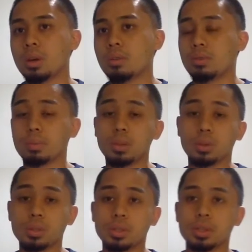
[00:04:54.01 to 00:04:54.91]
from the
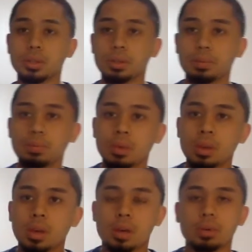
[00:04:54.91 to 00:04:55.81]
old system
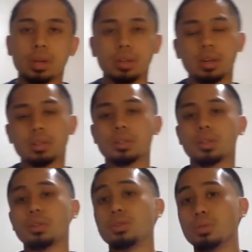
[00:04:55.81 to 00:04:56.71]
and reconnect it to
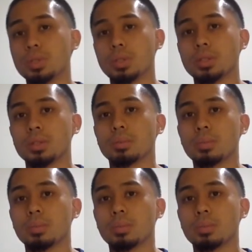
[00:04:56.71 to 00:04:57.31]
the new system.